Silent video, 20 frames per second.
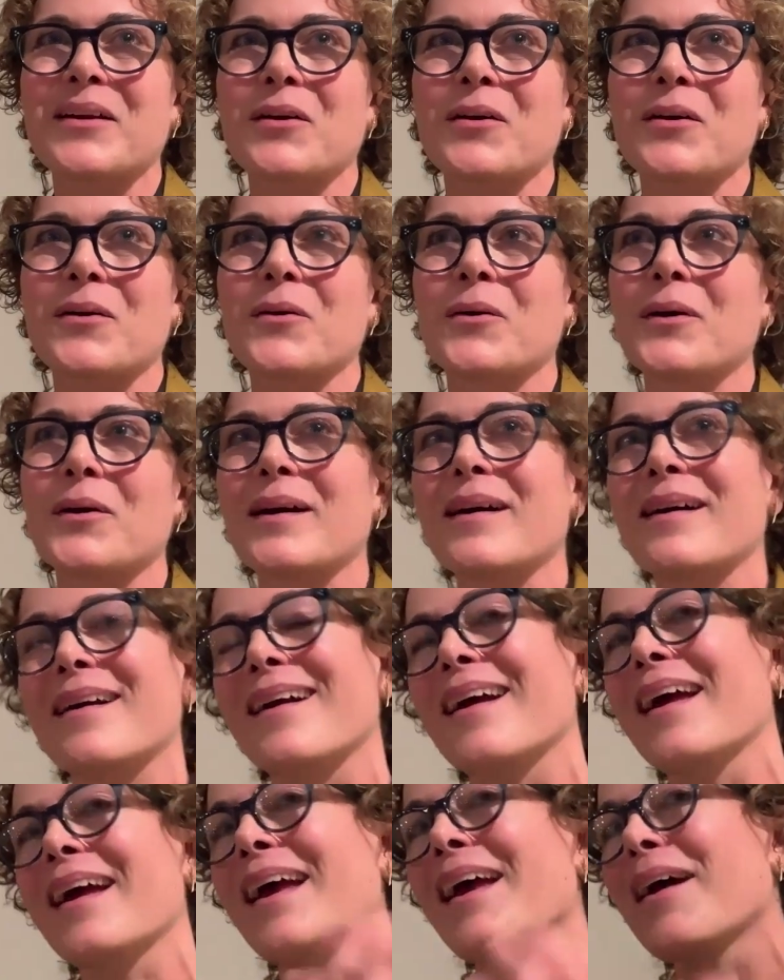or
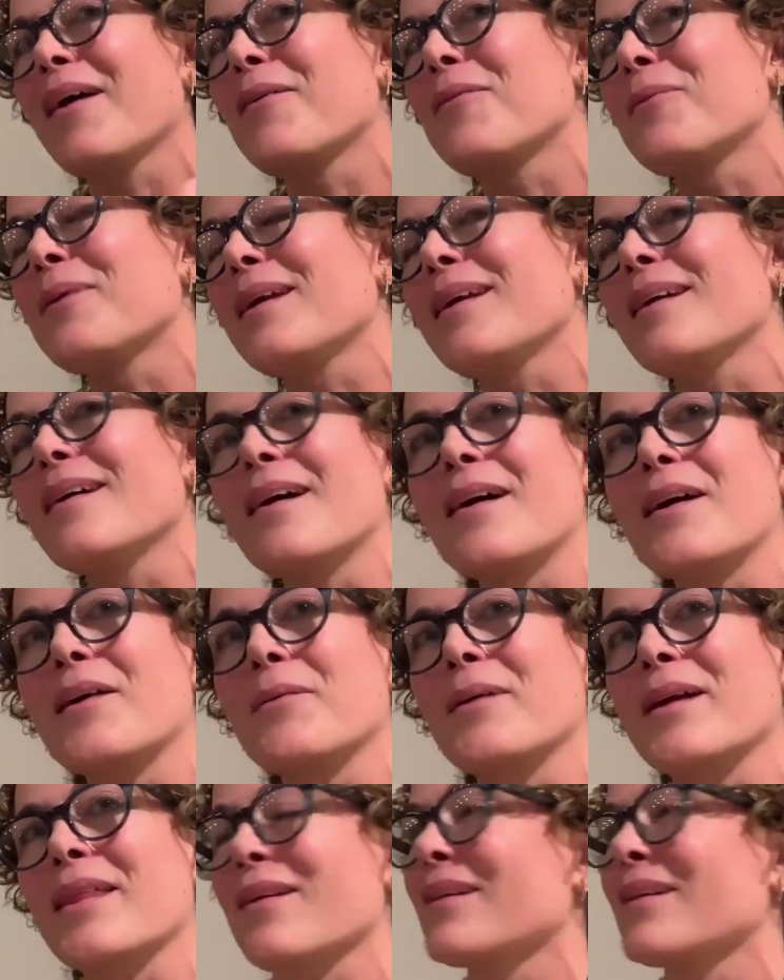how we are
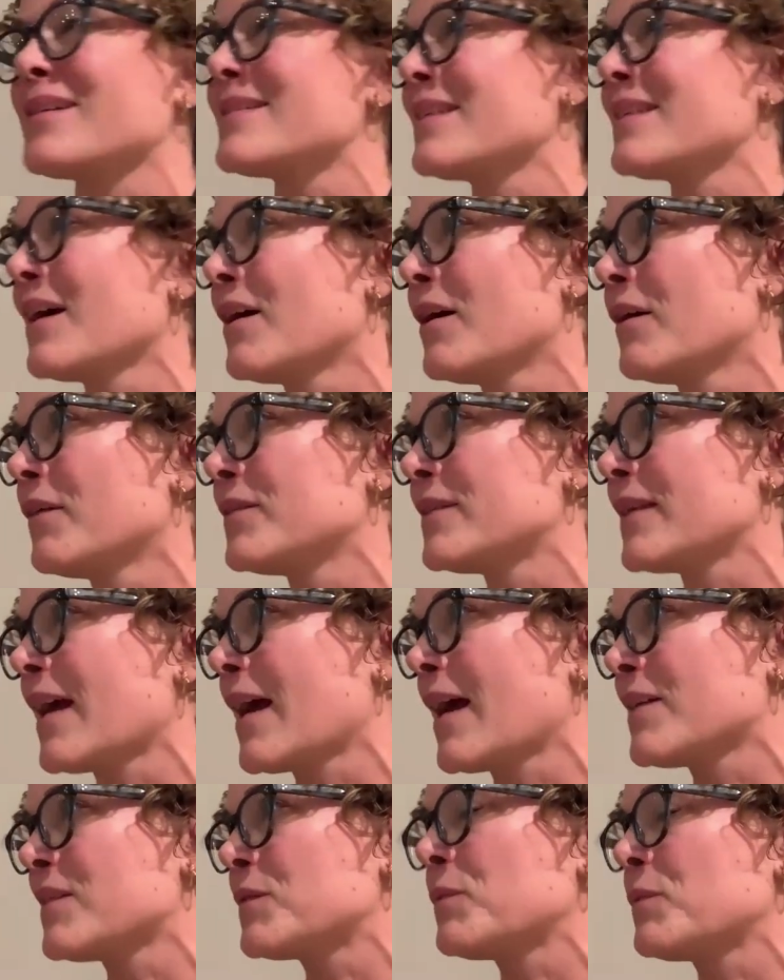with ourselves
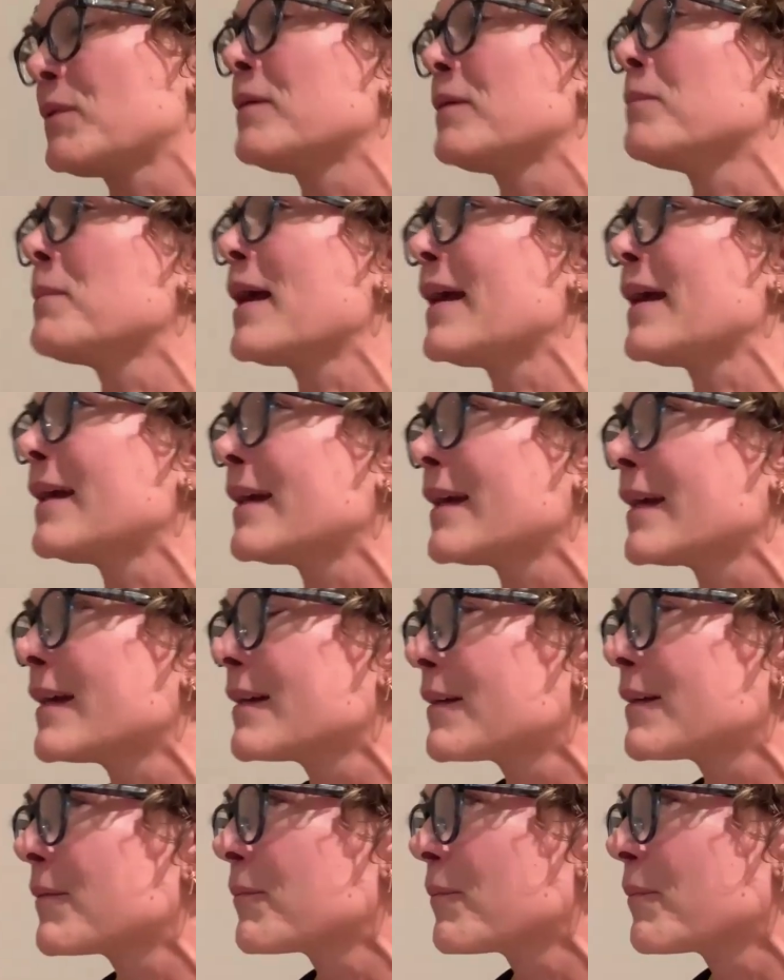as we make it
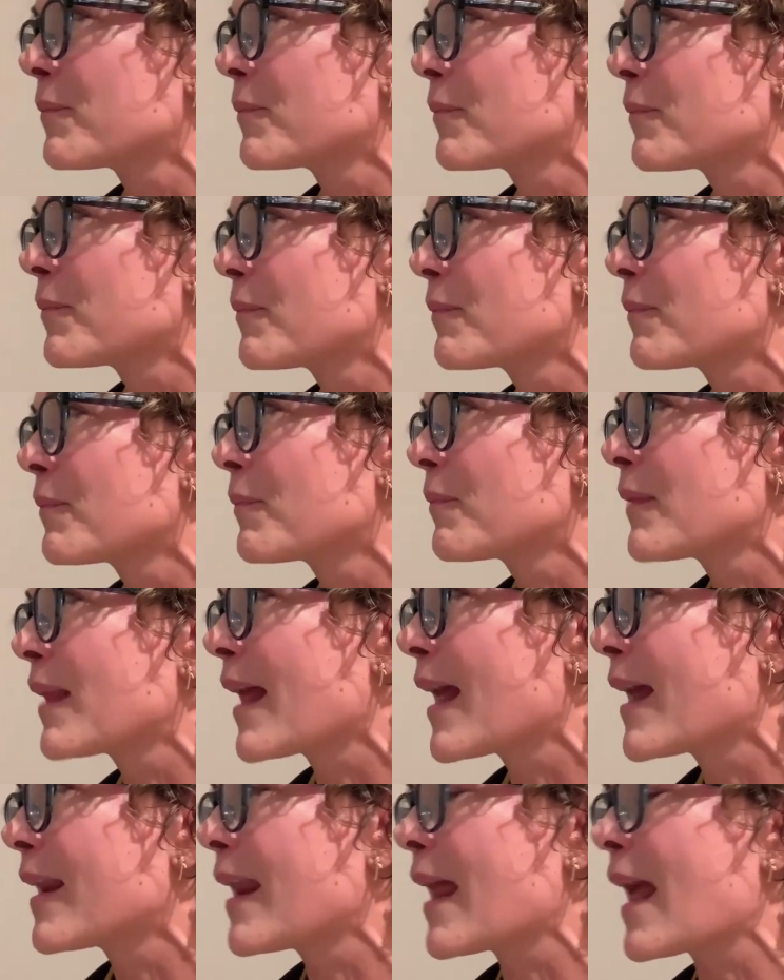
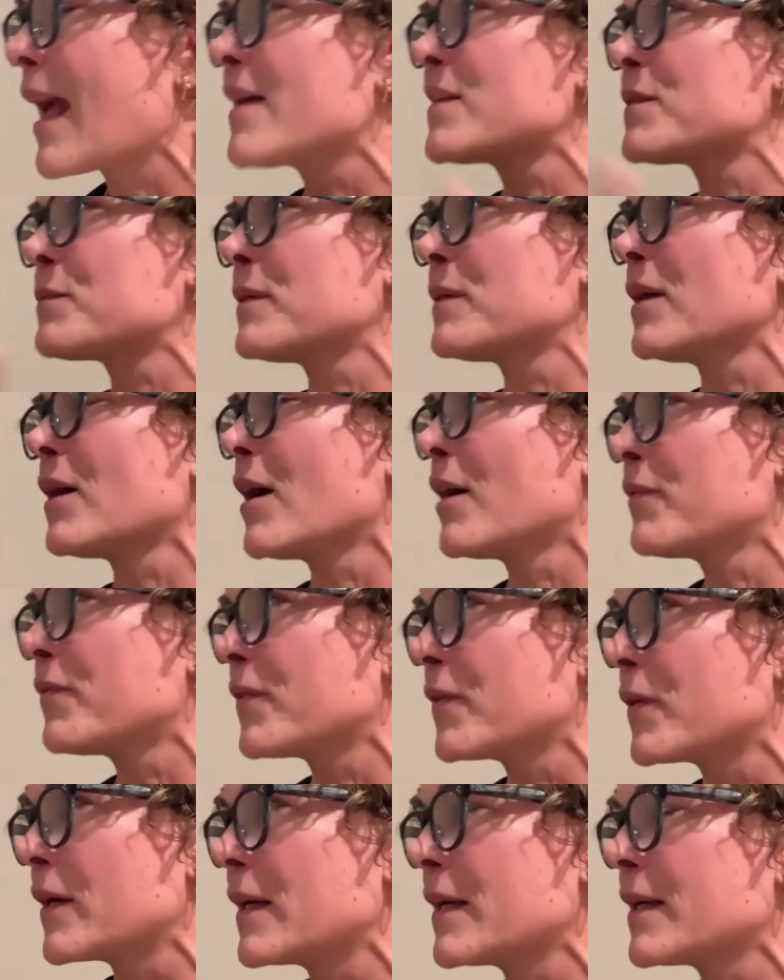and as we
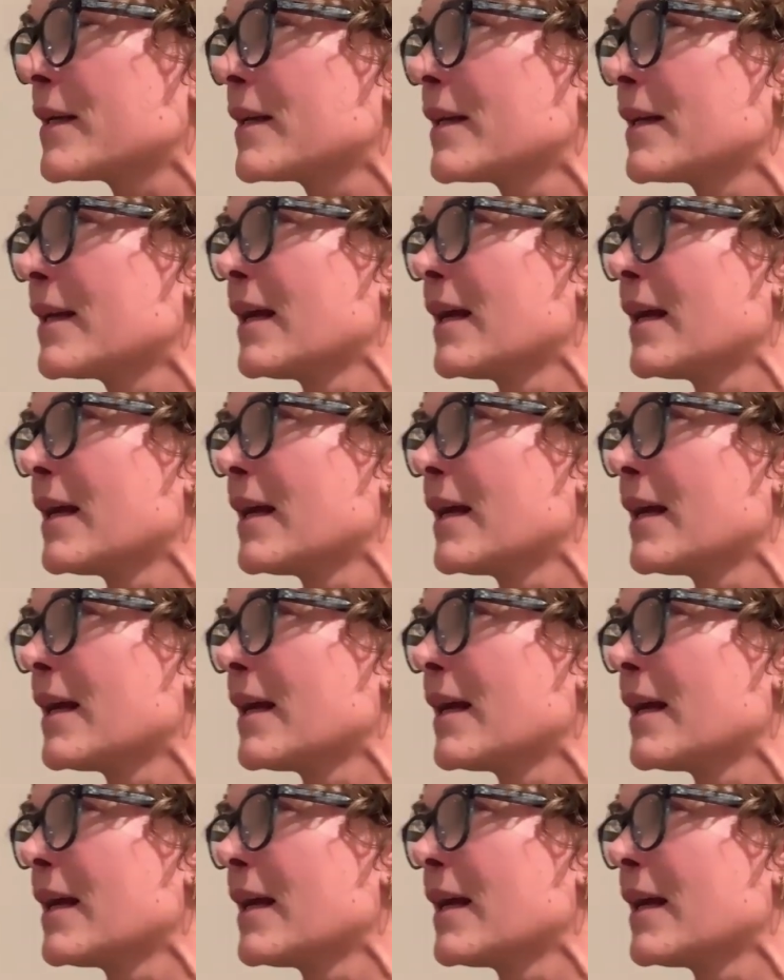offer it?